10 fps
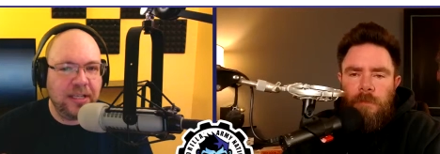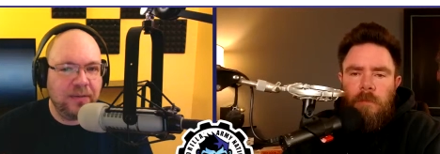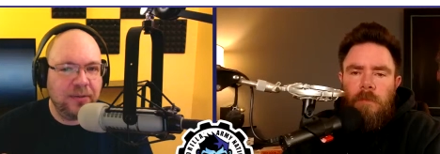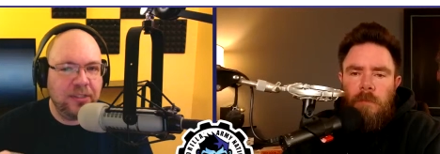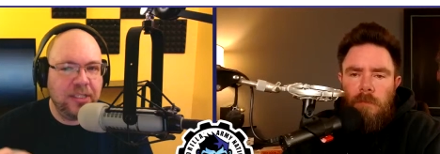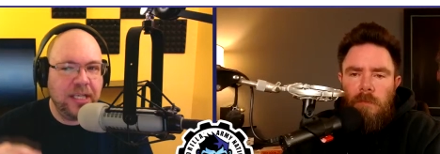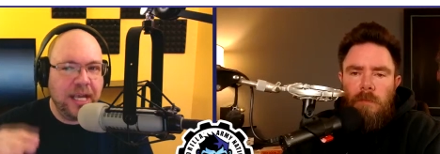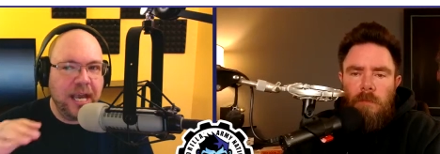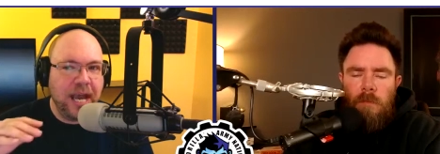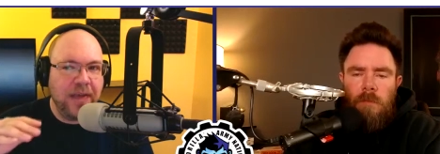Speaker 1: levels,
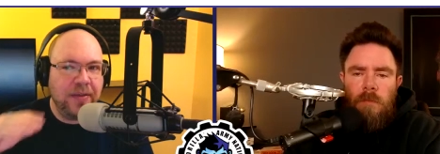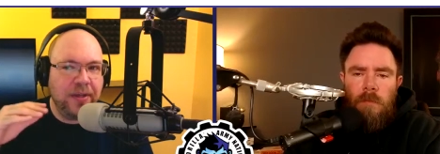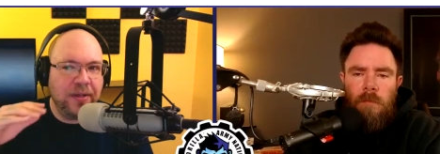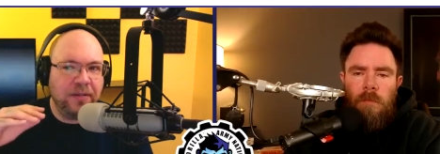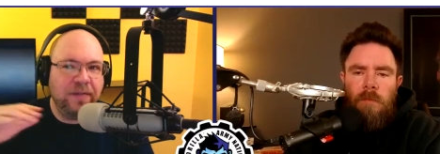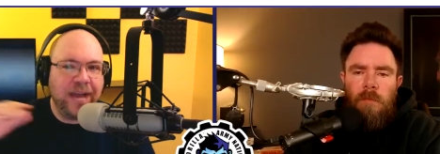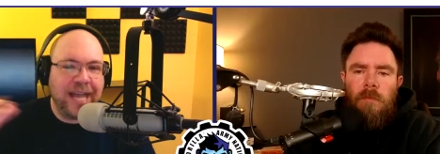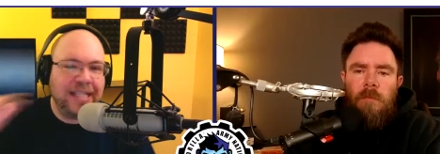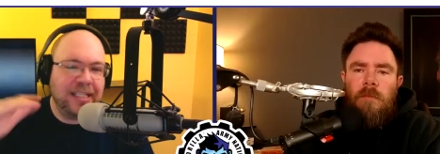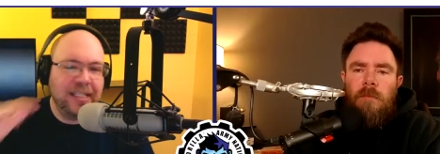and then there's
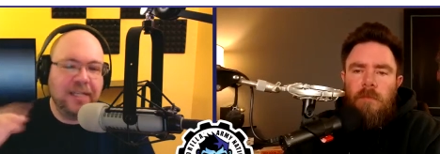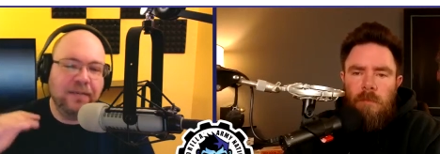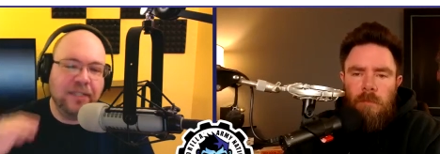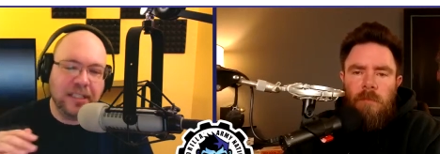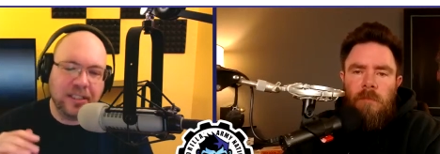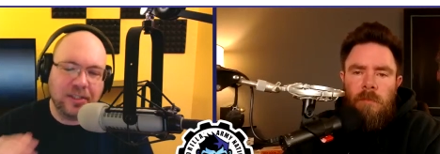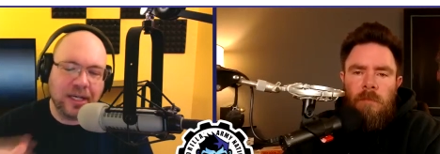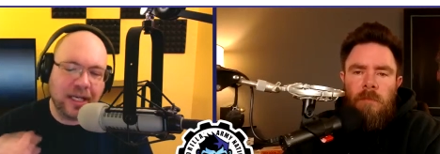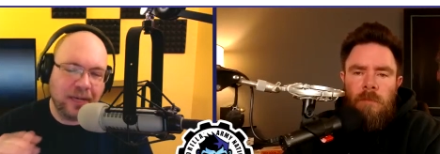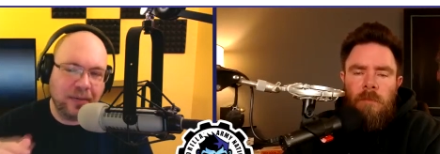vast differences. So I
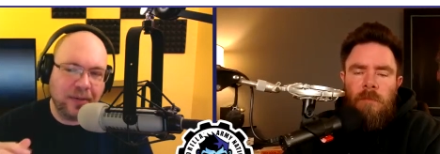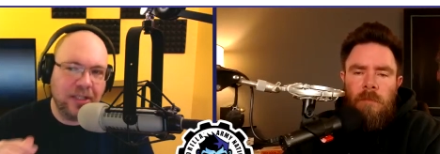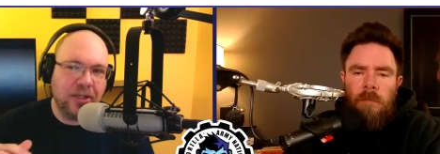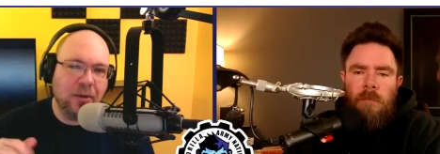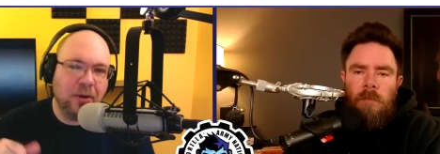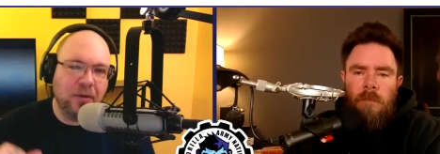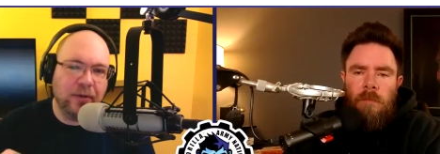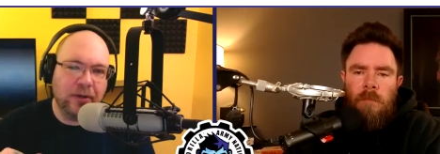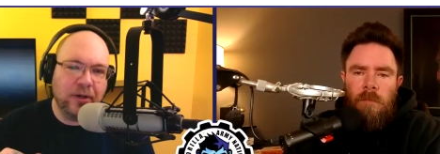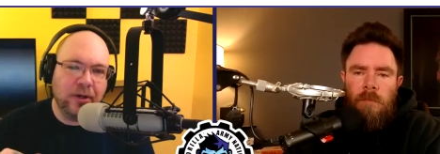kind of wanted to go
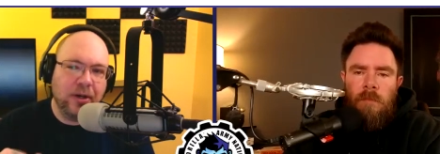over